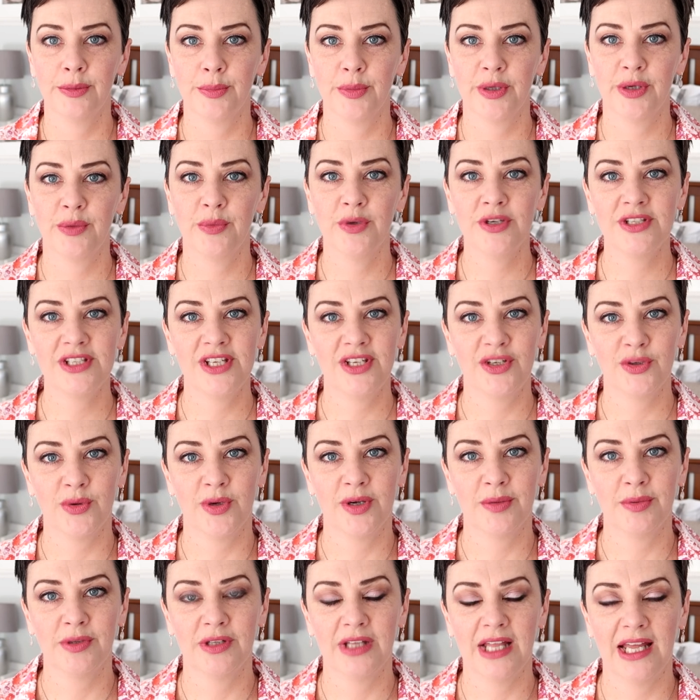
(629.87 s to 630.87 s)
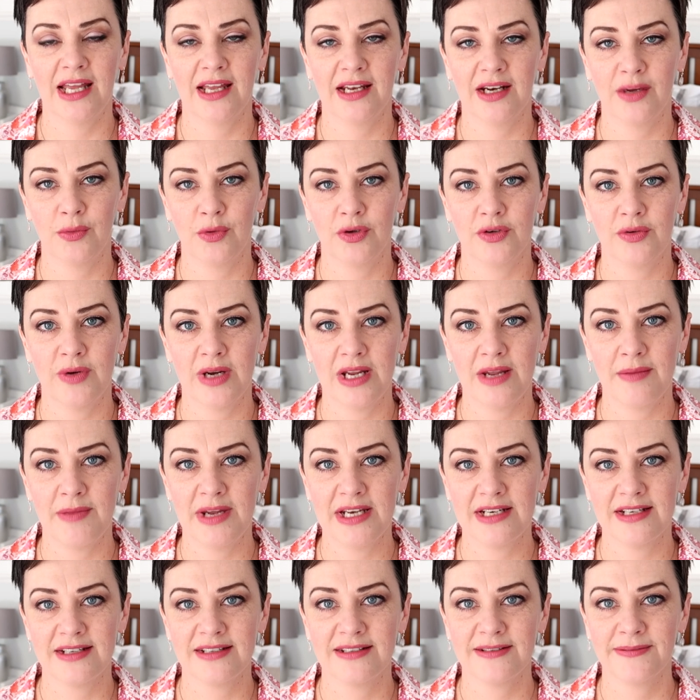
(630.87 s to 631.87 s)
But it was enjoyable and I would
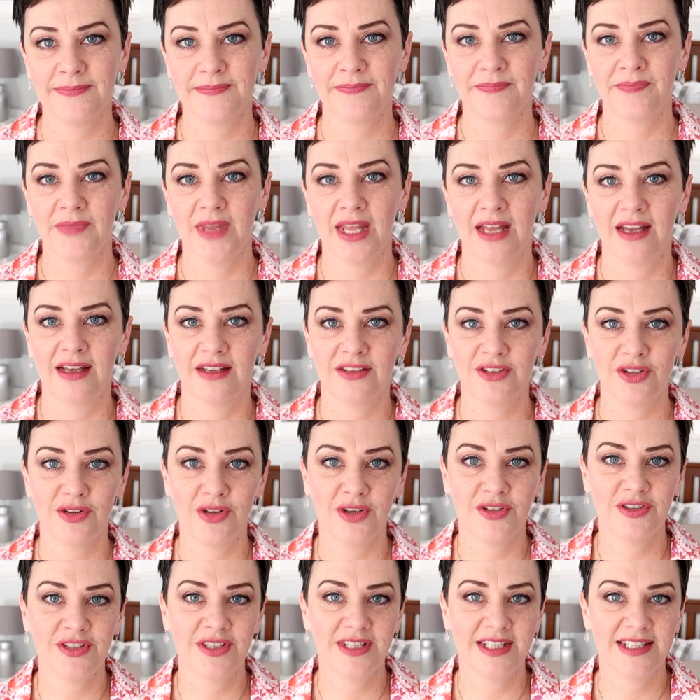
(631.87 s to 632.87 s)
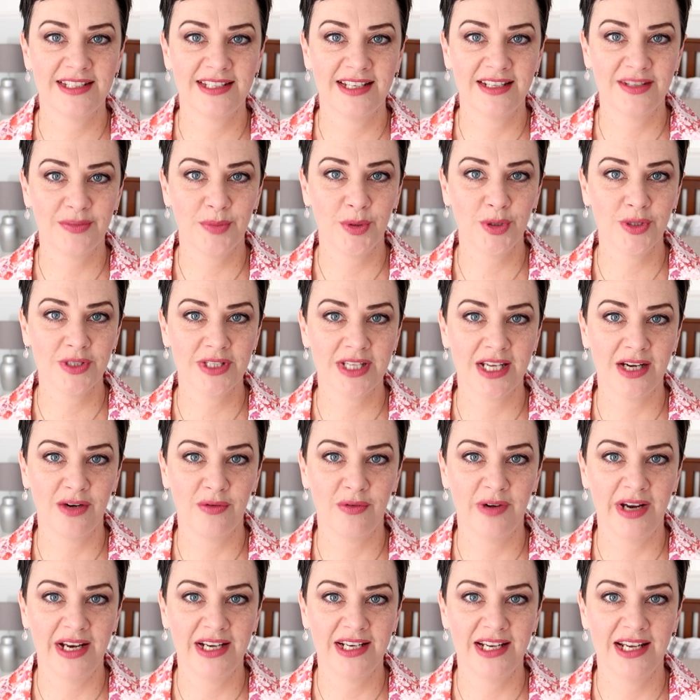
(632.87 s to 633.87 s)
recommend it. So those are the six books that I
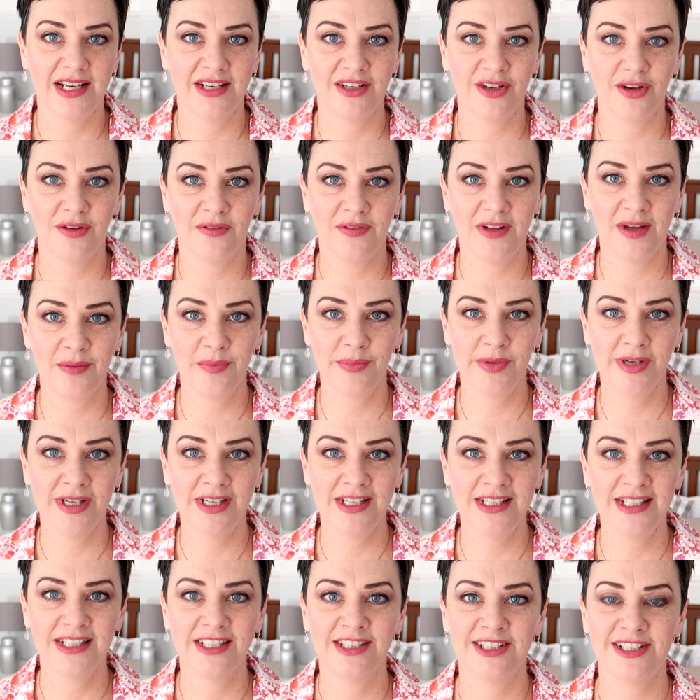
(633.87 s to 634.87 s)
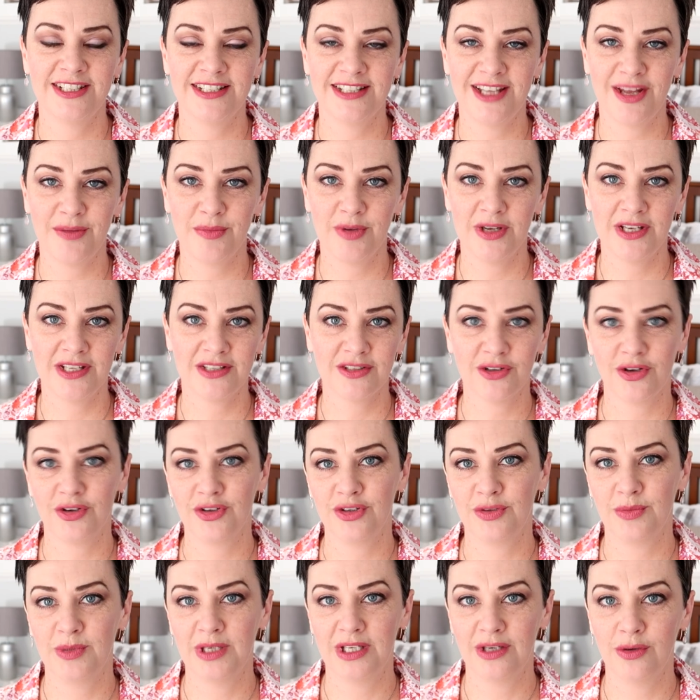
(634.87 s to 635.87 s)
read in November. December is
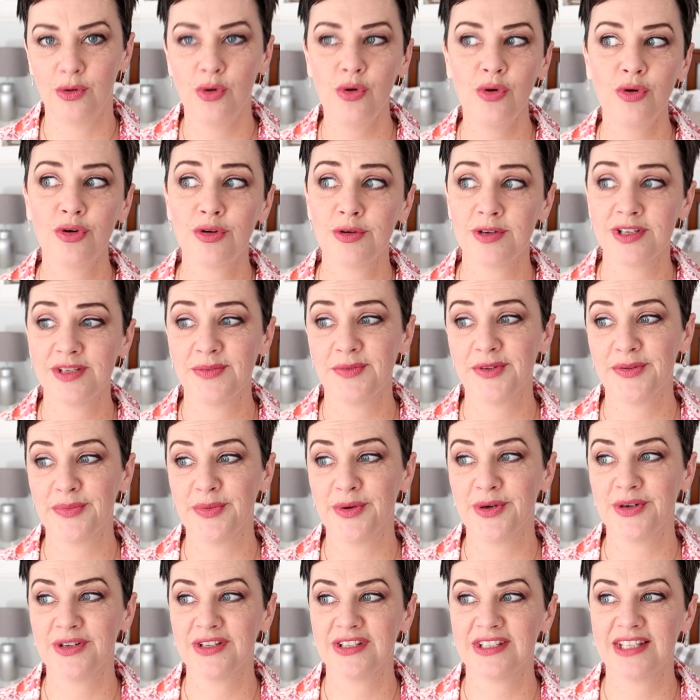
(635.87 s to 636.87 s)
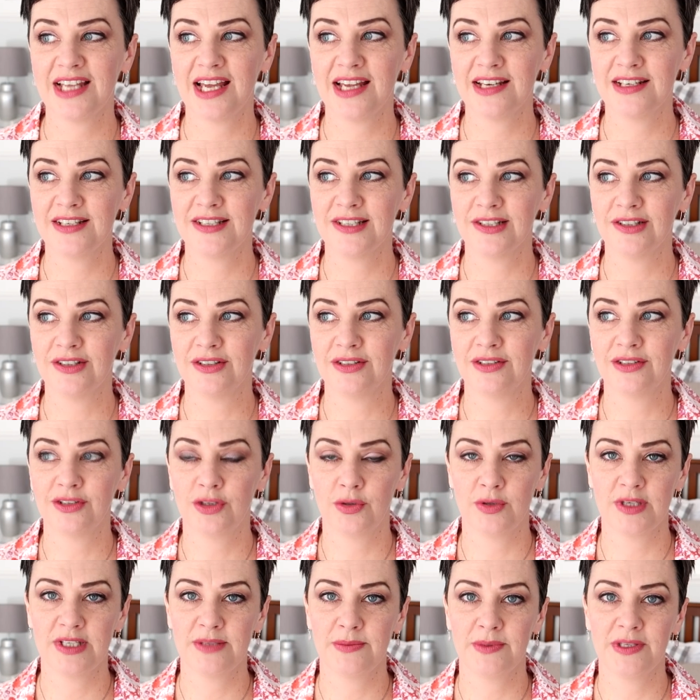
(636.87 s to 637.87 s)
going to be all Christmas books until
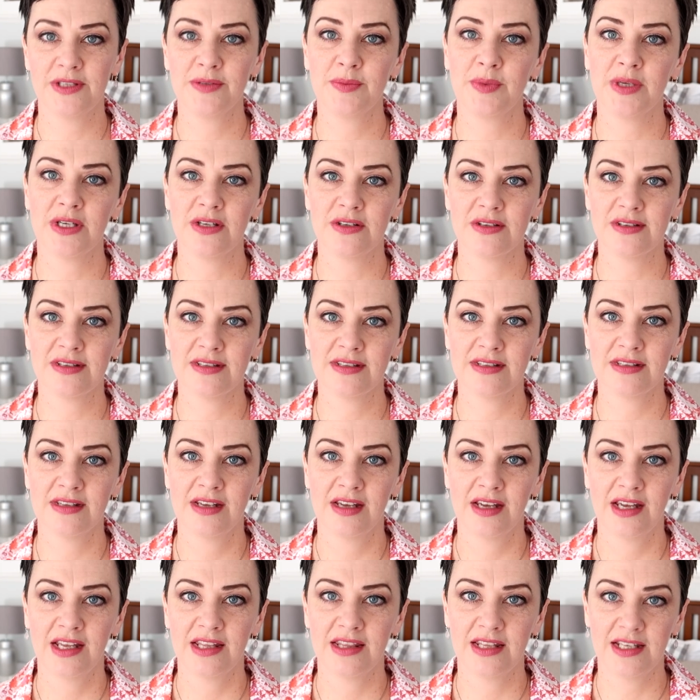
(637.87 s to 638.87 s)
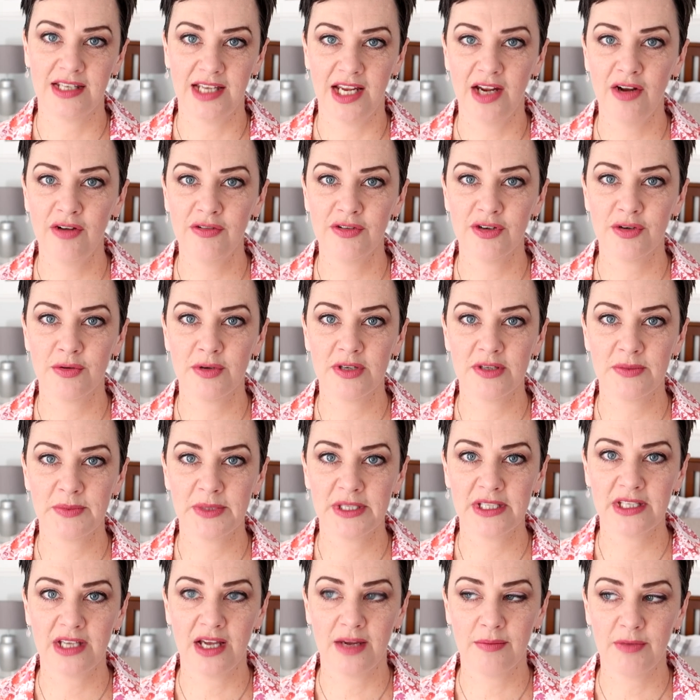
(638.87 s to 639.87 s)
Christmas because the day after
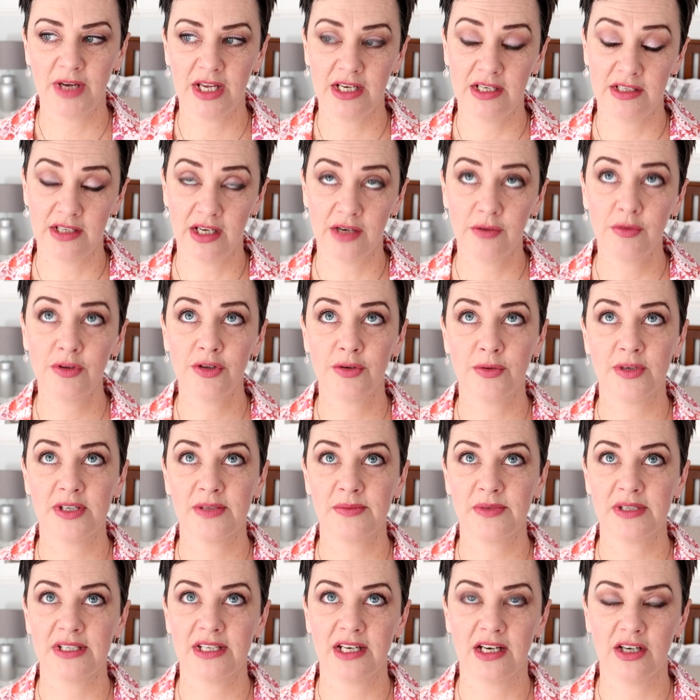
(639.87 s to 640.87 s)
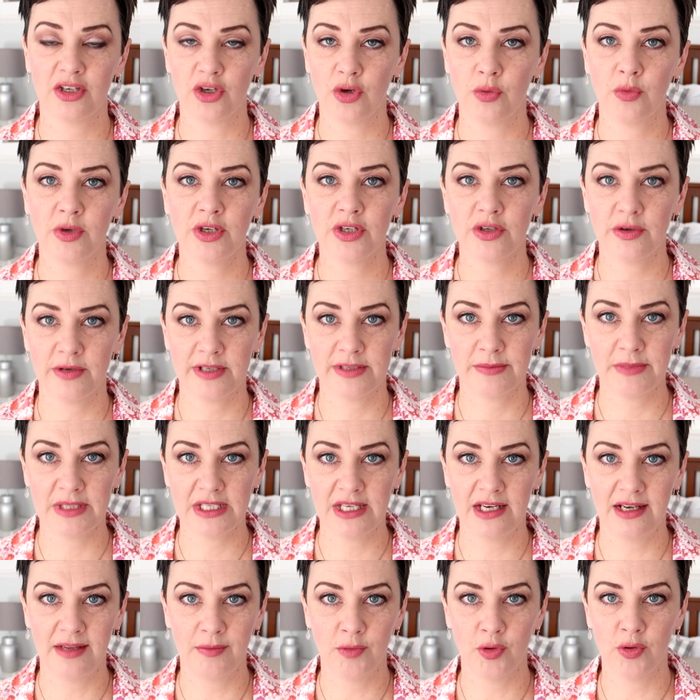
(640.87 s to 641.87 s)
Christmas I'm like done with Christmas and I don't want a
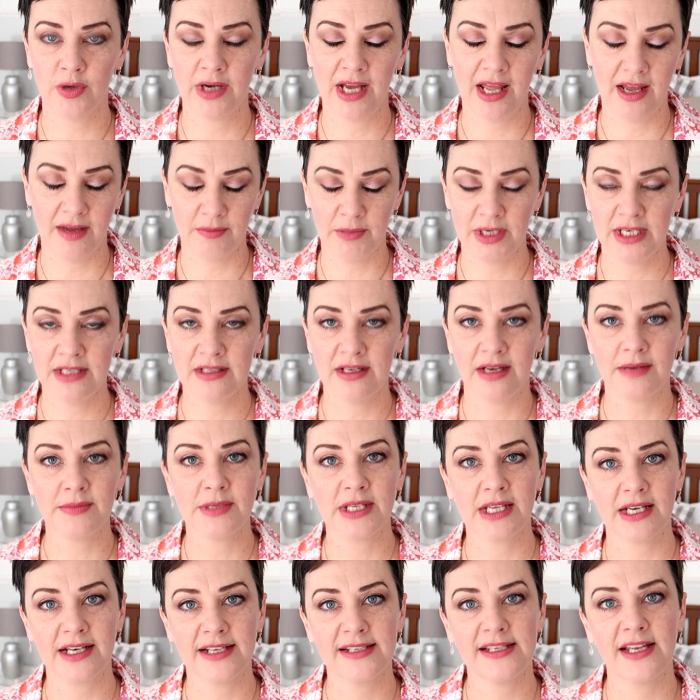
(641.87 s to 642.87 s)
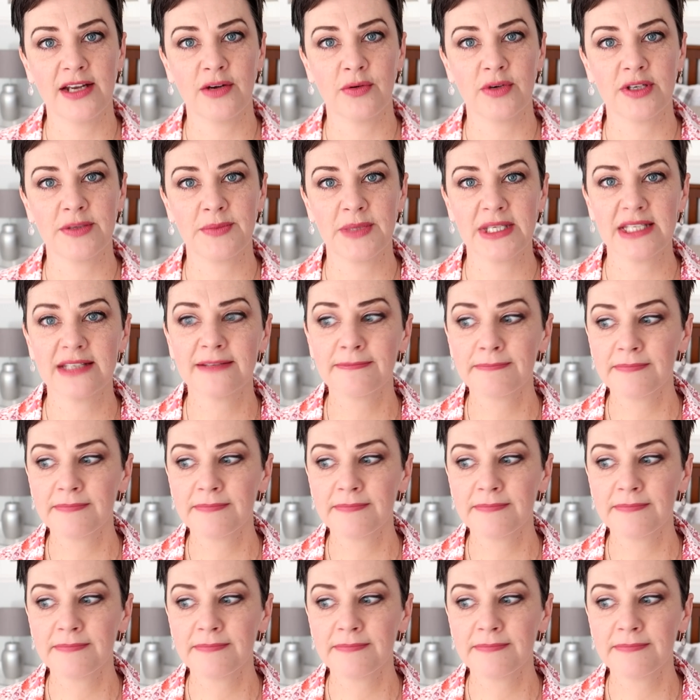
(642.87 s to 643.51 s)
Christmas anymore and how many times can I say Christmas?